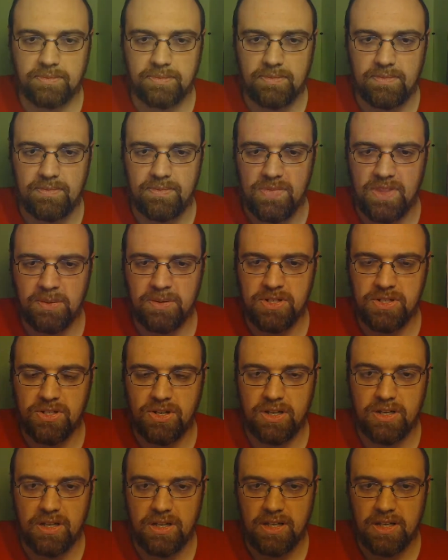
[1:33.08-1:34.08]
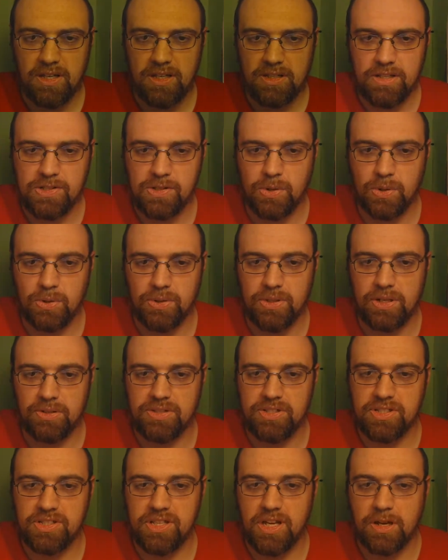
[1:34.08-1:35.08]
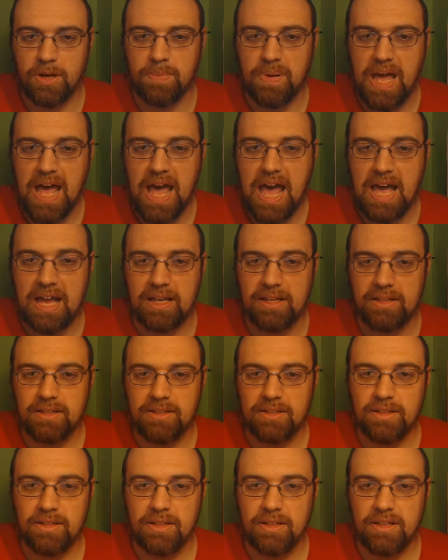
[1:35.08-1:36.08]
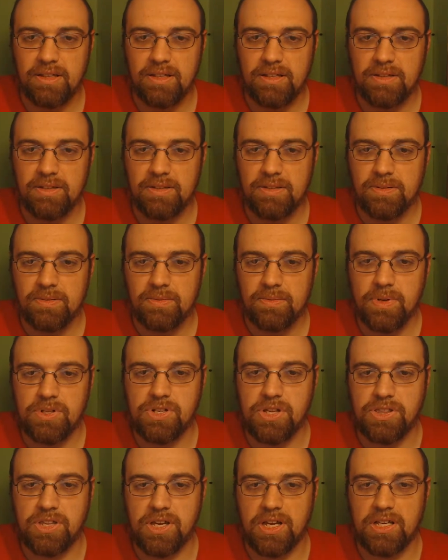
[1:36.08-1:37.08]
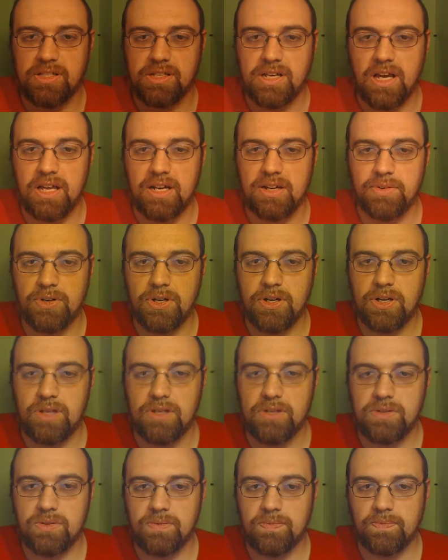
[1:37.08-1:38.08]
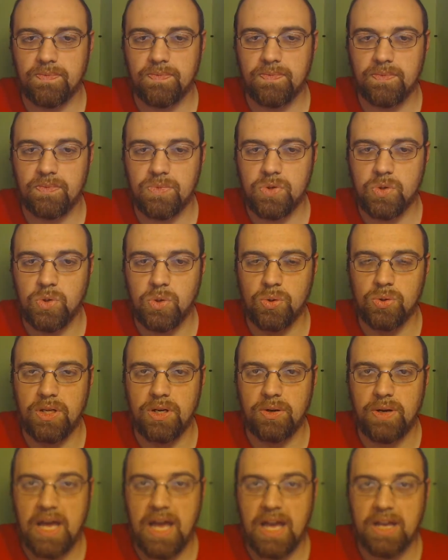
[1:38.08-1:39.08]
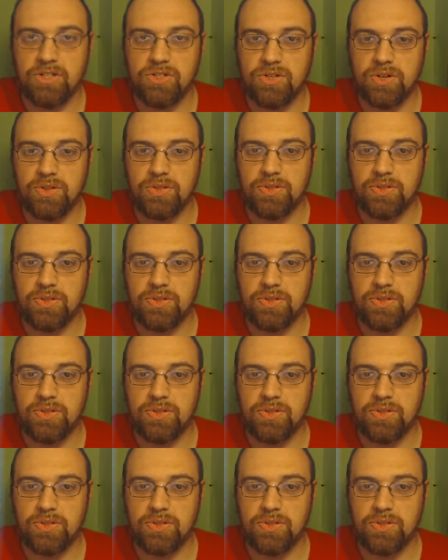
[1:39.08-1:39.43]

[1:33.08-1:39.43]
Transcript: me show you, this cool little sticker pack, which I think is kind of a cool little extra thing